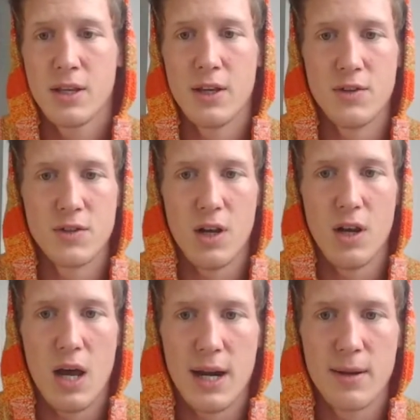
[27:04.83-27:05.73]
Yeah, there's a
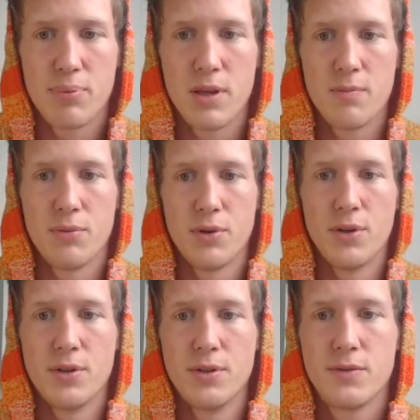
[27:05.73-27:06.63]
lot of
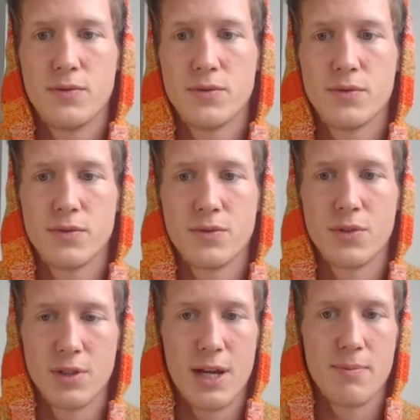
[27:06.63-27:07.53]
people
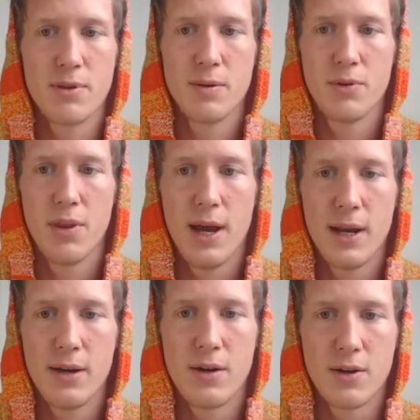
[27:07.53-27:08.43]
there's a lot of people
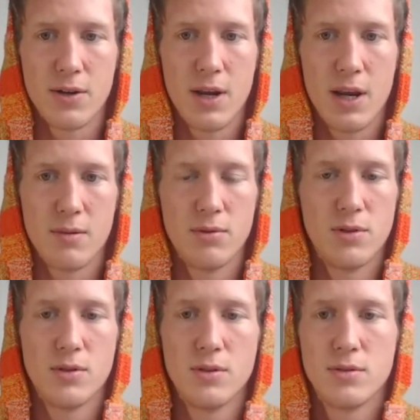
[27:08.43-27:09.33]
that aren't
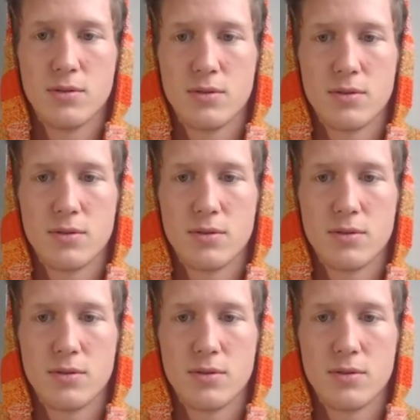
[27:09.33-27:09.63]
able